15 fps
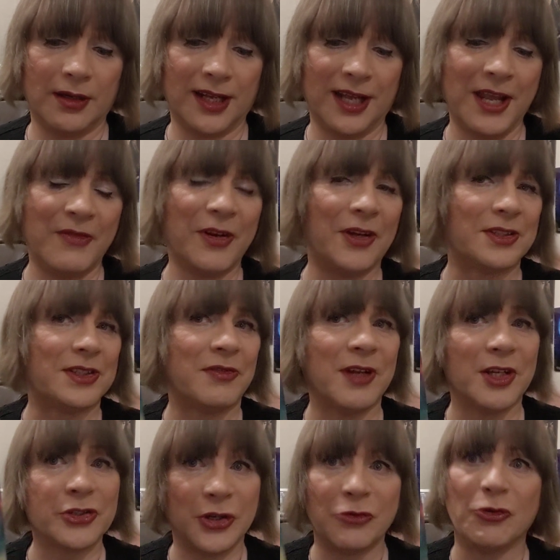even though it's the
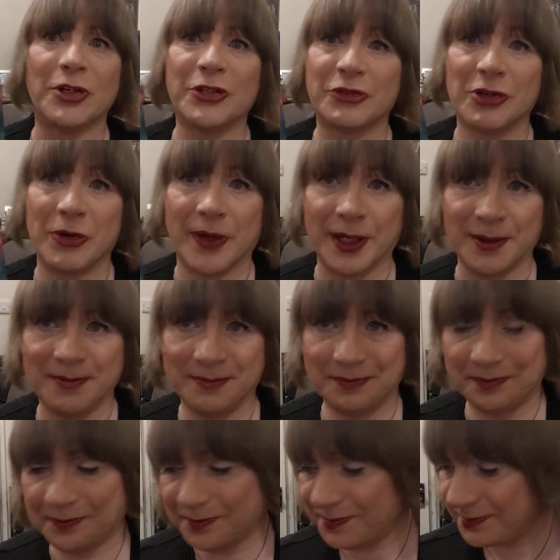Flash, don't rush through it.
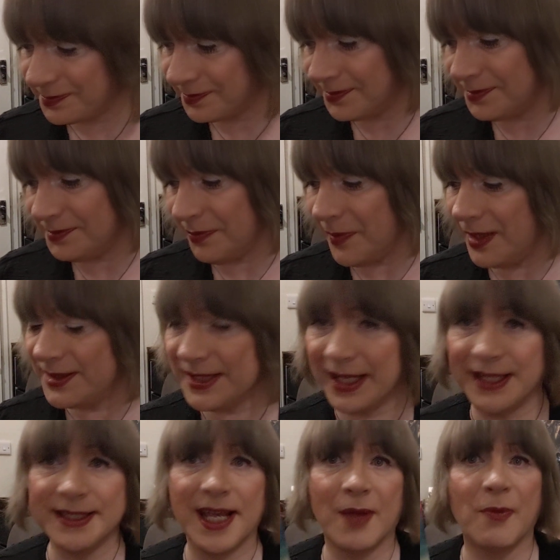
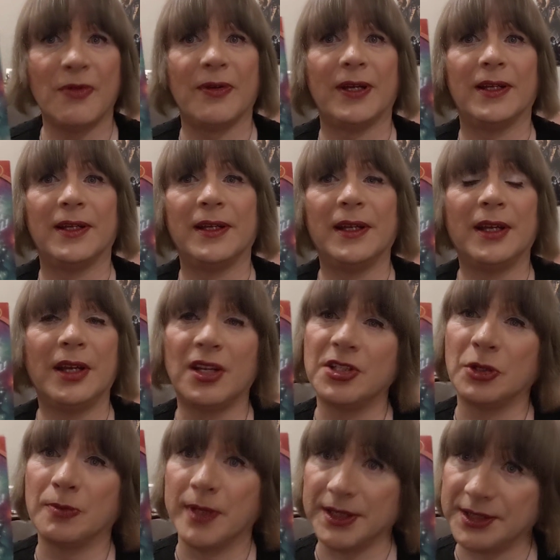Take your time with it, because
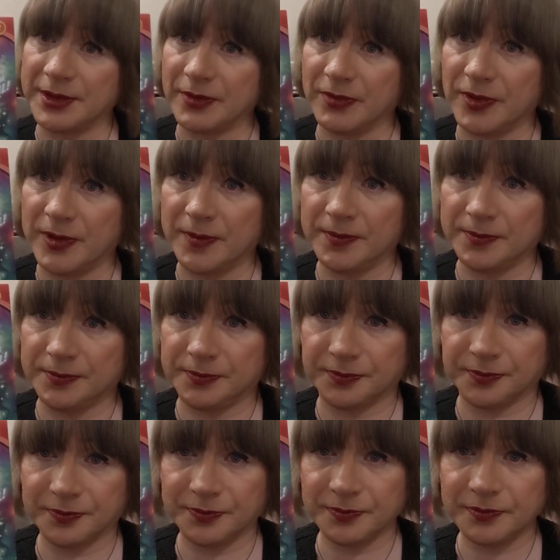you'll miss something.
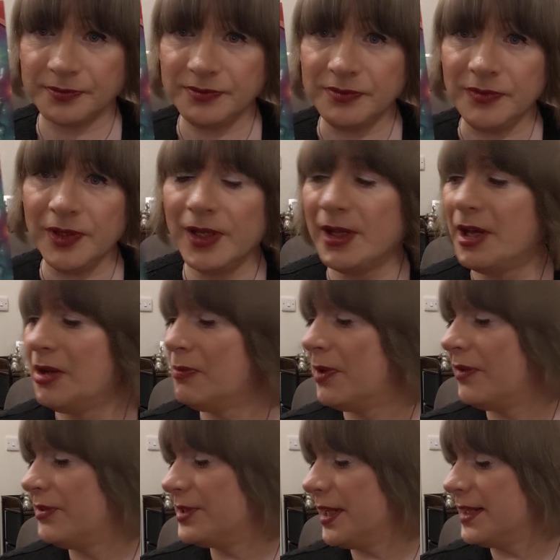But
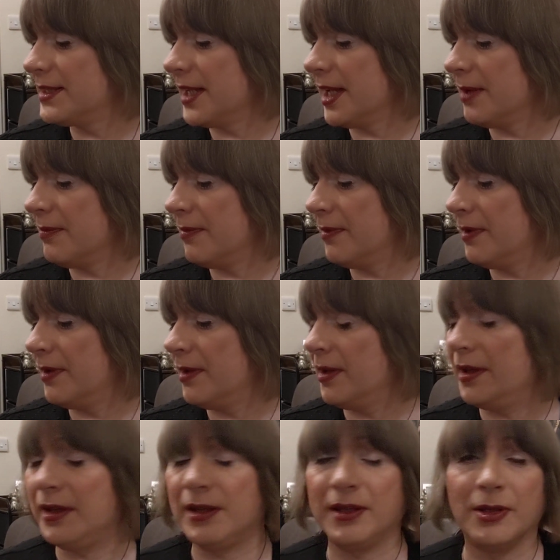if you take time,
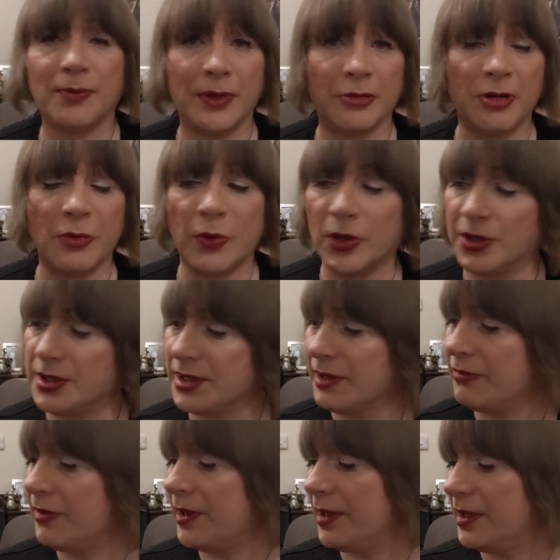you'll be rewarded, and I
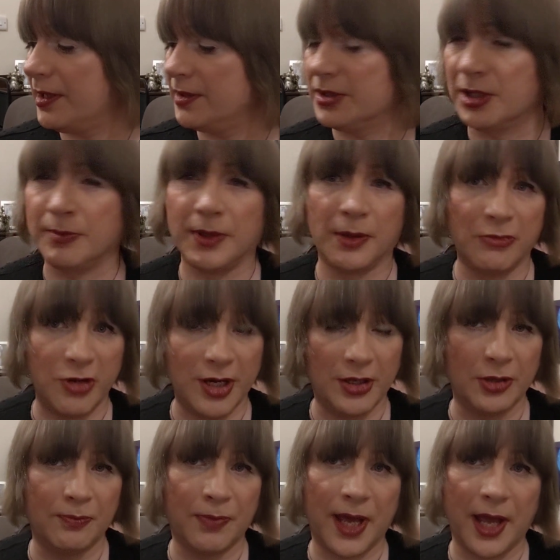think it's going to be a really
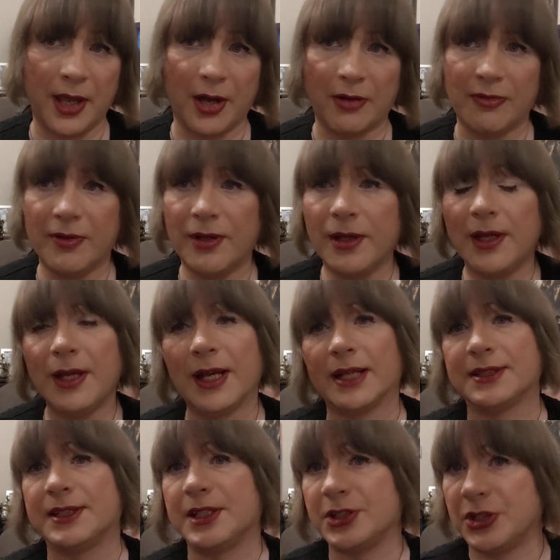good payoff
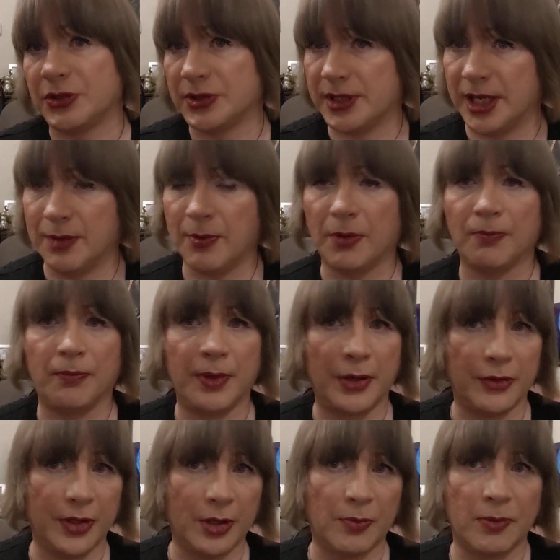as the issues keep on
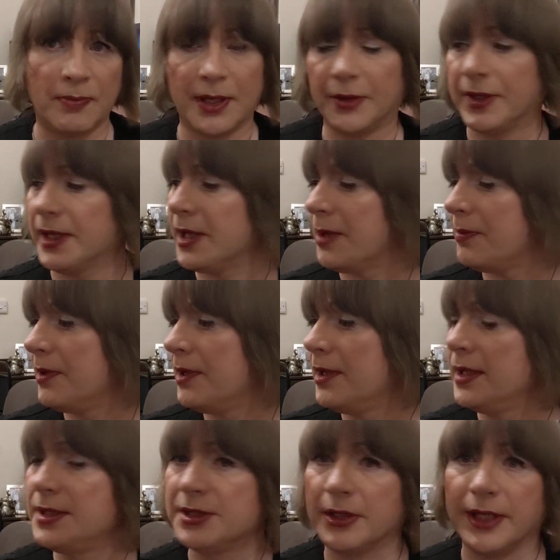building up and building up.
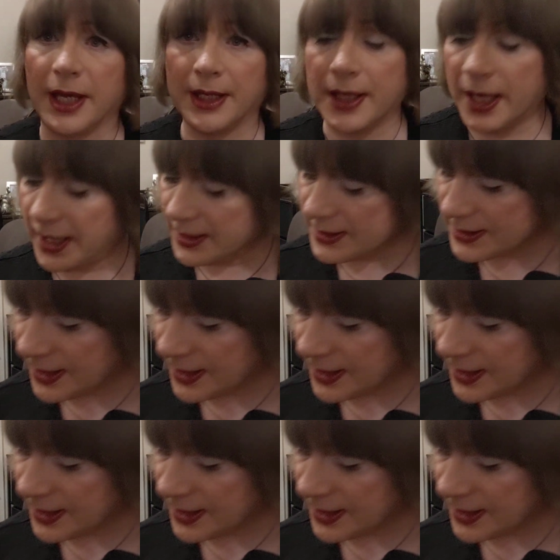So yeah, 9 out of